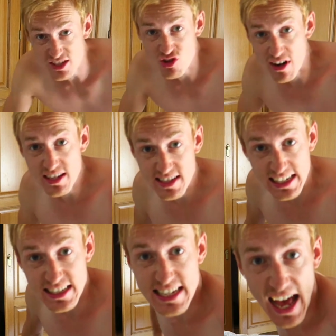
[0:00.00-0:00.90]

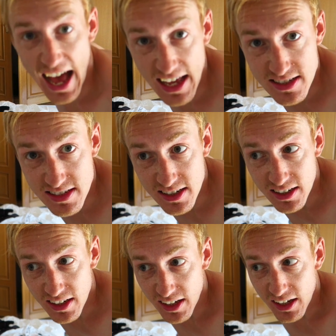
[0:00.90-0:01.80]
interesting task
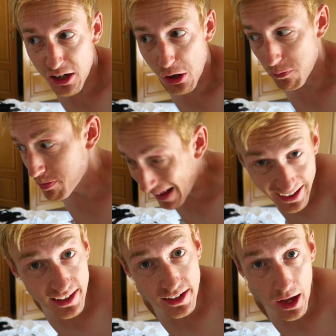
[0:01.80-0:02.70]
of
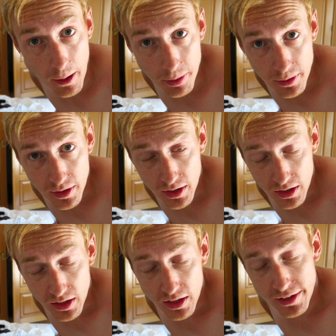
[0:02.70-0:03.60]
packing up
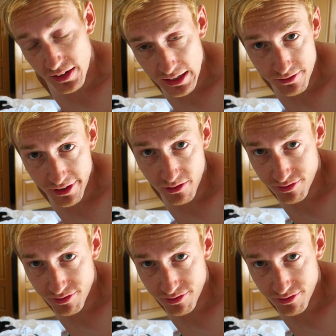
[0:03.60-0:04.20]
and leaving,